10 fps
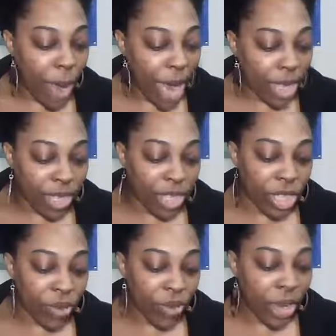bachelor's
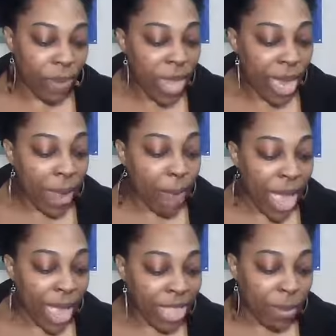degree in
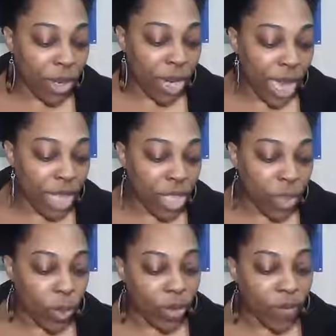mass
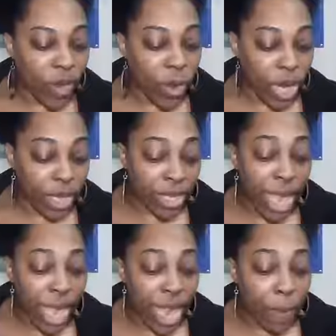communications with a focus
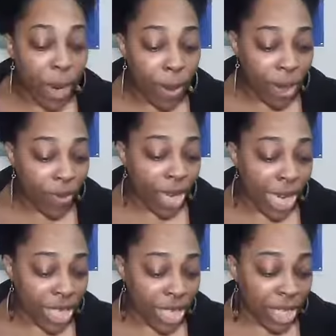in public
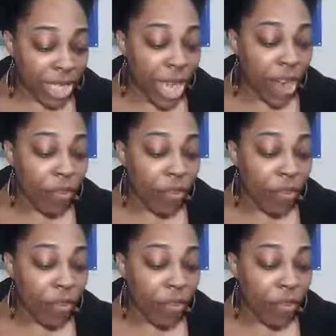relations